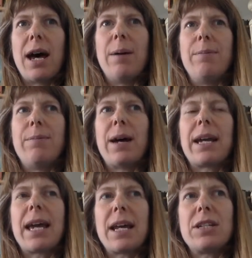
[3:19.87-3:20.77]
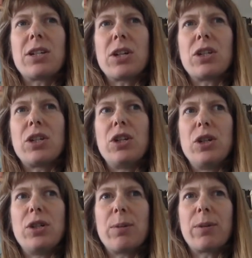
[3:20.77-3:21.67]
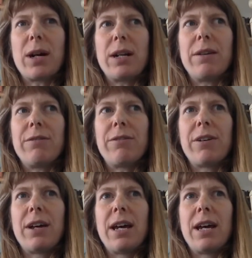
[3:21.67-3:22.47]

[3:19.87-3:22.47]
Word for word: Um, again, I started to do some kind of